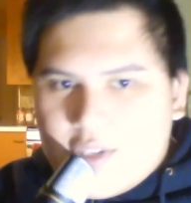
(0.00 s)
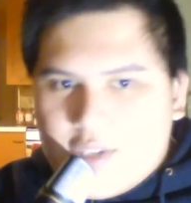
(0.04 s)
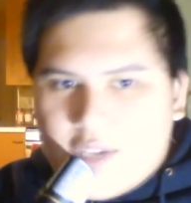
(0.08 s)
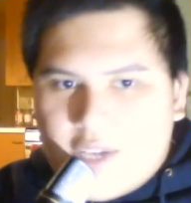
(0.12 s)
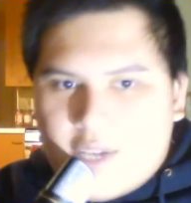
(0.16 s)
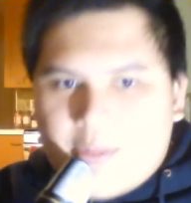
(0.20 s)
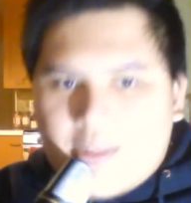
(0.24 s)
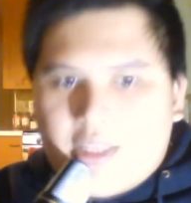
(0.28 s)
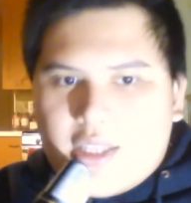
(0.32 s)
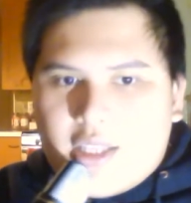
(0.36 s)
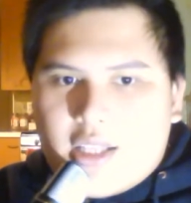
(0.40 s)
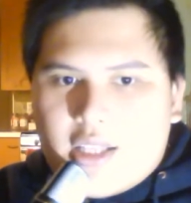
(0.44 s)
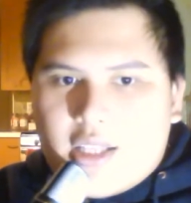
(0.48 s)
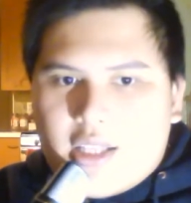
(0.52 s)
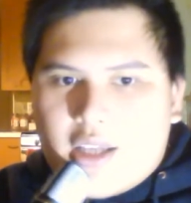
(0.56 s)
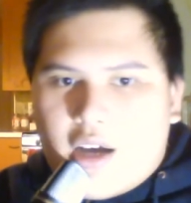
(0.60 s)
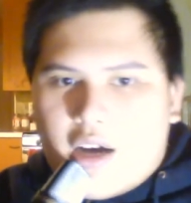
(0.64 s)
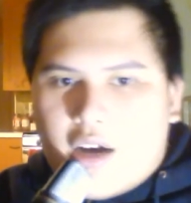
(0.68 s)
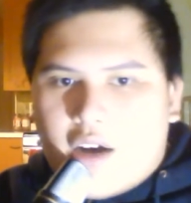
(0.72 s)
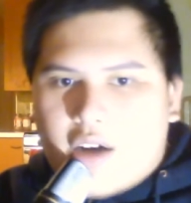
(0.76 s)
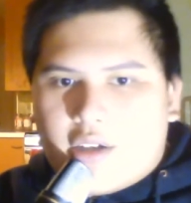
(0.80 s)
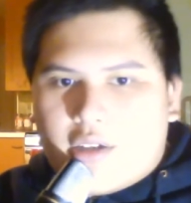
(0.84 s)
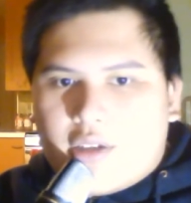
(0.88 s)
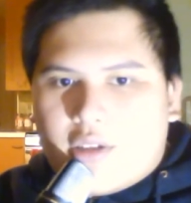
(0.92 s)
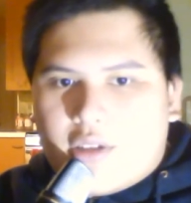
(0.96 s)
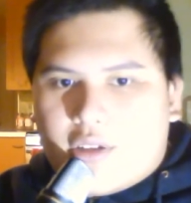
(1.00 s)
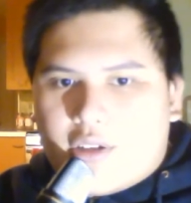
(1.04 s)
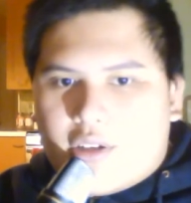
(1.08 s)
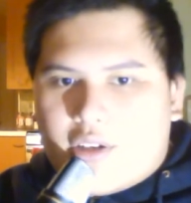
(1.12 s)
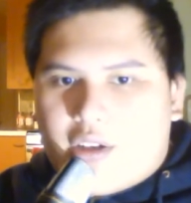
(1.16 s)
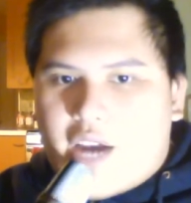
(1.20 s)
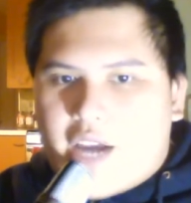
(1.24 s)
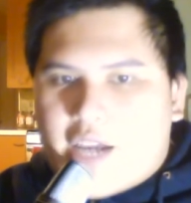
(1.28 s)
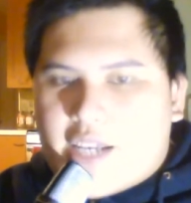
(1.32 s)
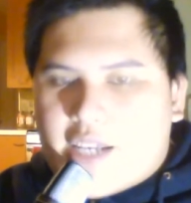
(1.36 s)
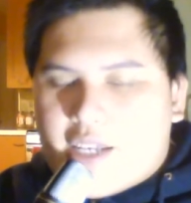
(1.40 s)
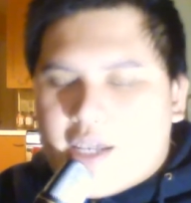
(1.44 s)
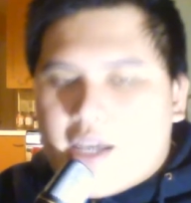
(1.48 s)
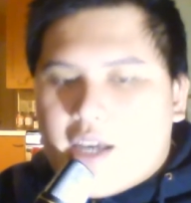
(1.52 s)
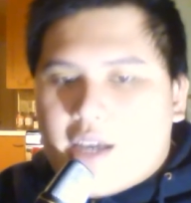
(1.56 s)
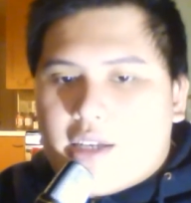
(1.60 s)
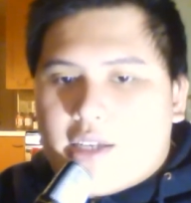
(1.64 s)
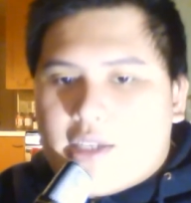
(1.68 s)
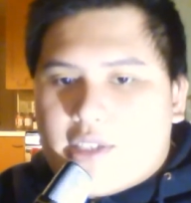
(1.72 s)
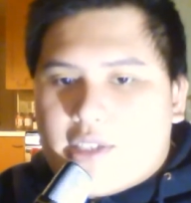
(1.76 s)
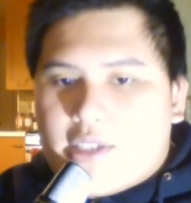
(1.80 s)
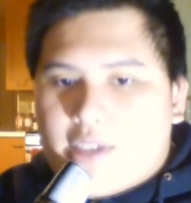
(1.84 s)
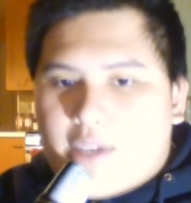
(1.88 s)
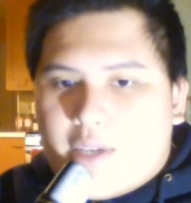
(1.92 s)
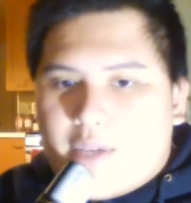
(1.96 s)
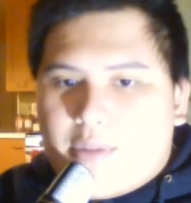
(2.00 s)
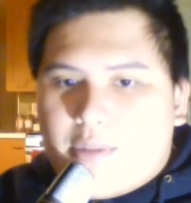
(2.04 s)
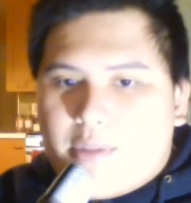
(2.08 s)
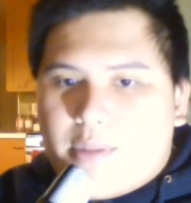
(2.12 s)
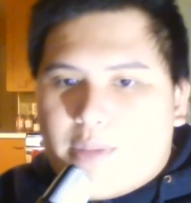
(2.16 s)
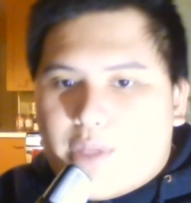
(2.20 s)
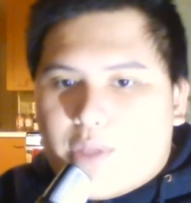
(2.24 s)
Something in the hardened look in her eyes. Something